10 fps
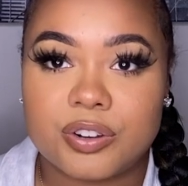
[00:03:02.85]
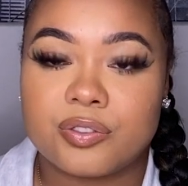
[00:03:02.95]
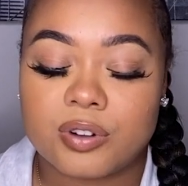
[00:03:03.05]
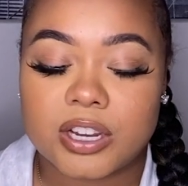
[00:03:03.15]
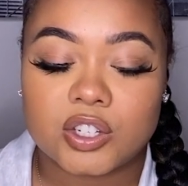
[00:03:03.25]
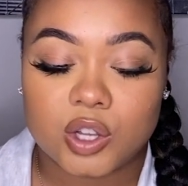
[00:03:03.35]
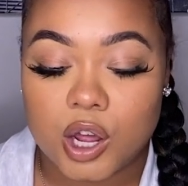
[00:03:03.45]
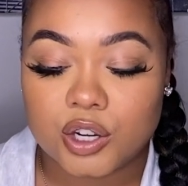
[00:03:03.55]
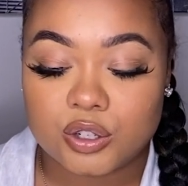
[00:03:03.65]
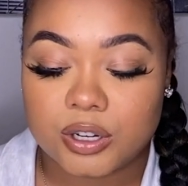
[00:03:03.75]
fresh
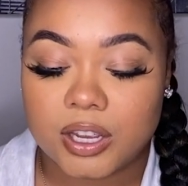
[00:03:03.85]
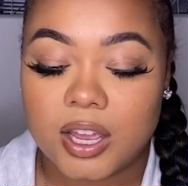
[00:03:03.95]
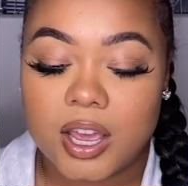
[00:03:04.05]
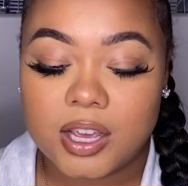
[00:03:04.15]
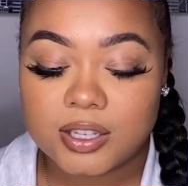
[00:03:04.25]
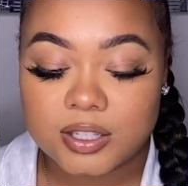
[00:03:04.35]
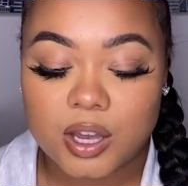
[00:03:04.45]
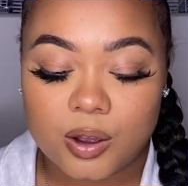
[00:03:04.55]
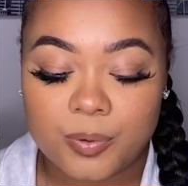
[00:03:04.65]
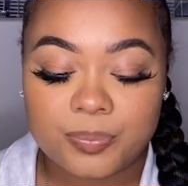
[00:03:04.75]
laundry.
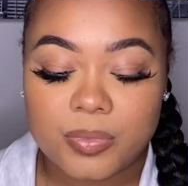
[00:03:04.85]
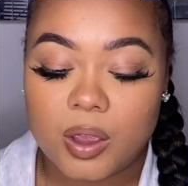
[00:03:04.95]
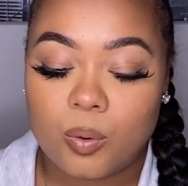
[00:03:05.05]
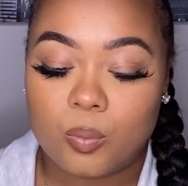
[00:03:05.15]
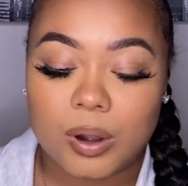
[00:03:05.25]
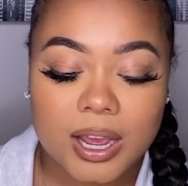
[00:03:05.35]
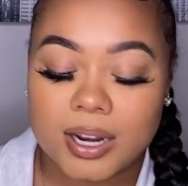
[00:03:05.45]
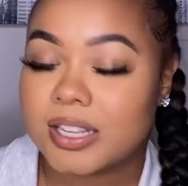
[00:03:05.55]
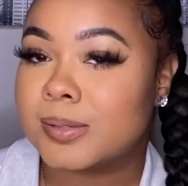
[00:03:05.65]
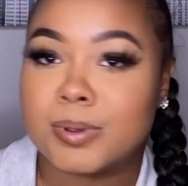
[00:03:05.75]
So we're not
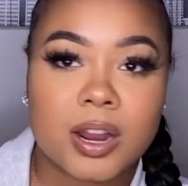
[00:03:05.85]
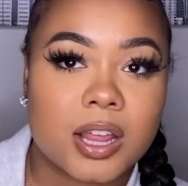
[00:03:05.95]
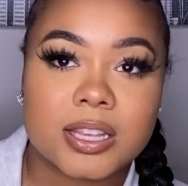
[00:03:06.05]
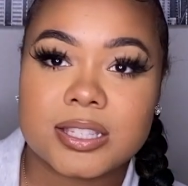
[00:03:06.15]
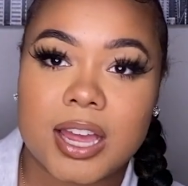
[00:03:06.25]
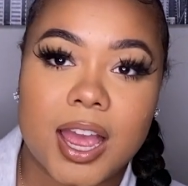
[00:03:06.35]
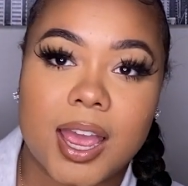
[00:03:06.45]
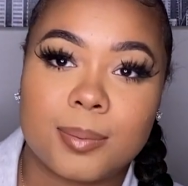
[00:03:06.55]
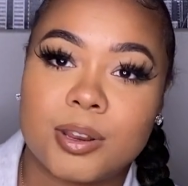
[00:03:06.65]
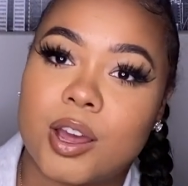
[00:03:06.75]
gonna spend all this
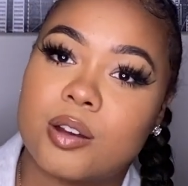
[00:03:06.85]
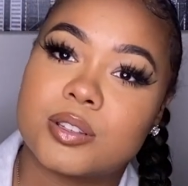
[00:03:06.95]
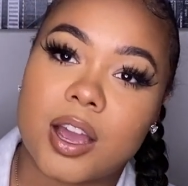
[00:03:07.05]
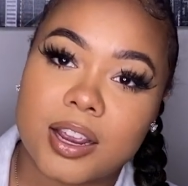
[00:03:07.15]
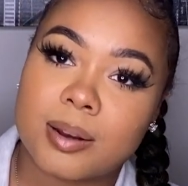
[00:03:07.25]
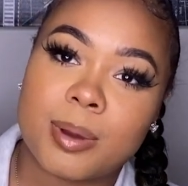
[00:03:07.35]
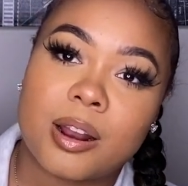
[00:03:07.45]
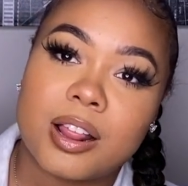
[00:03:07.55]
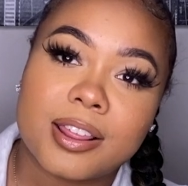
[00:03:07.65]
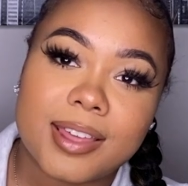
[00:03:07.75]
time, you know, talking
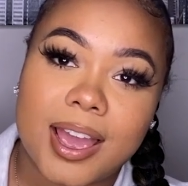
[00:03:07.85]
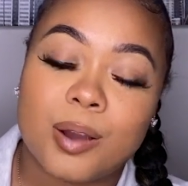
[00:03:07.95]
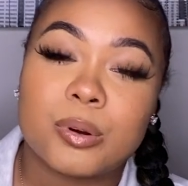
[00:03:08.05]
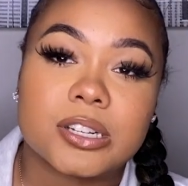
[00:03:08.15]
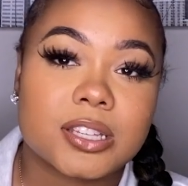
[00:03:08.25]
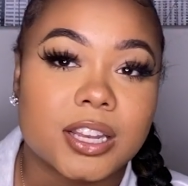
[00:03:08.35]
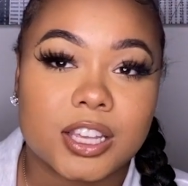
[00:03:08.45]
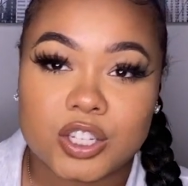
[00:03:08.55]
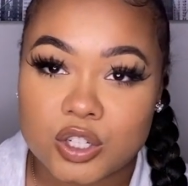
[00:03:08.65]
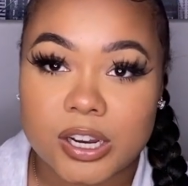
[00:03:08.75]
about all of that. We're just gonna
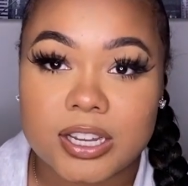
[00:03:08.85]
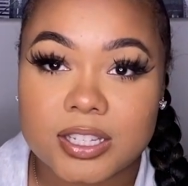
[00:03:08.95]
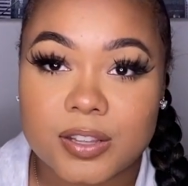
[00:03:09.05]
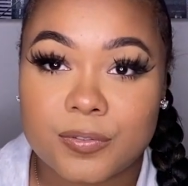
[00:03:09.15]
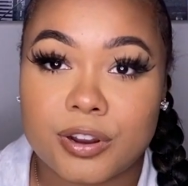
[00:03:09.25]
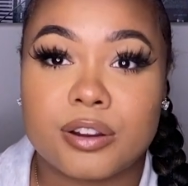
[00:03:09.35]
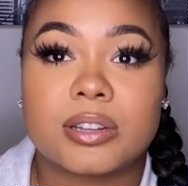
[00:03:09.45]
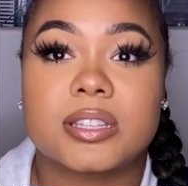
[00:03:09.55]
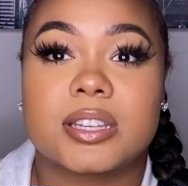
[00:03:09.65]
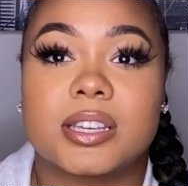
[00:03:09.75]
get straight into the
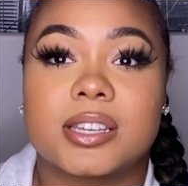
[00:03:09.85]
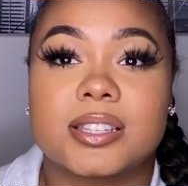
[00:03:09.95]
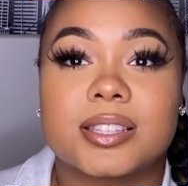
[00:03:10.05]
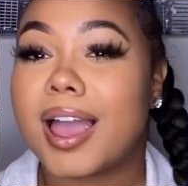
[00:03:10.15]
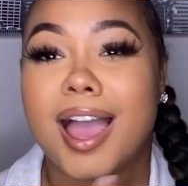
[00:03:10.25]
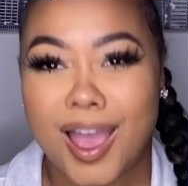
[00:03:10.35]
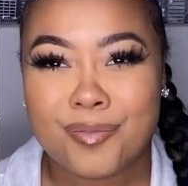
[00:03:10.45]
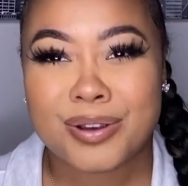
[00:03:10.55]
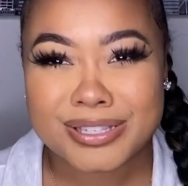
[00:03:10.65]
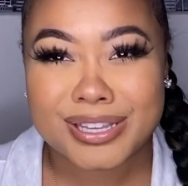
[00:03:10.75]
fragrances. I've
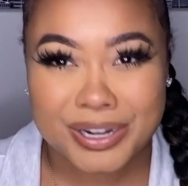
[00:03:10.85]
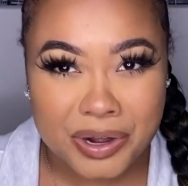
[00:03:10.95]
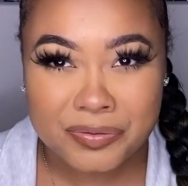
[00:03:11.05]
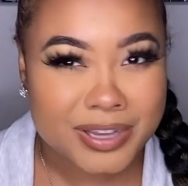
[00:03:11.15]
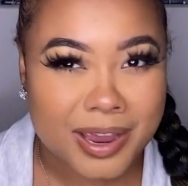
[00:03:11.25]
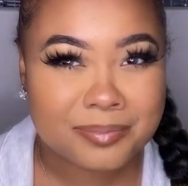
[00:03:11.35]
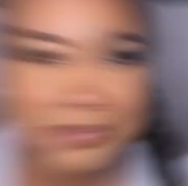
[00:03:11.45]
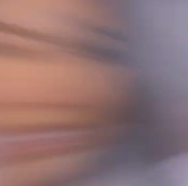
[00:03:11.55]
wasted enough time.